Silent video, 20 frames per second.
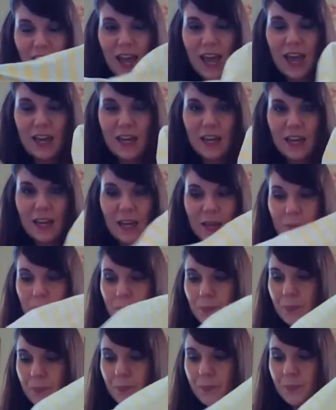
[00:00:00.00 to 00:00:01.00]
And
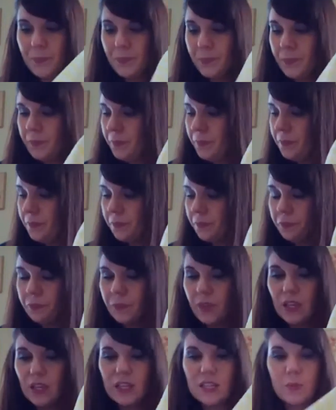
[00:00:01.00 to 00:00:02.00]
um,
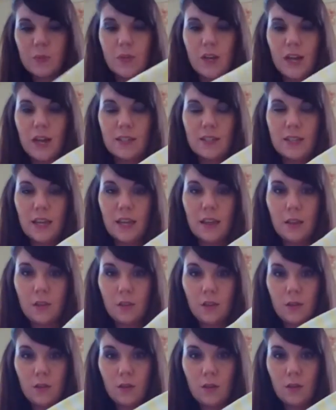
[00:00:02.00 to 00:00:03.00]
this one has like the
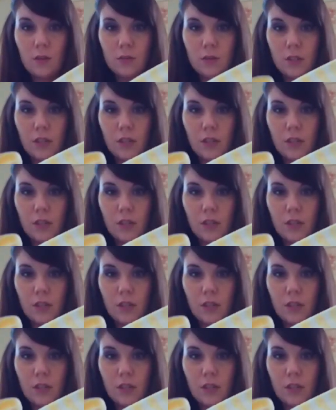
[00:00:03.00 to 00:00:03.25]
little,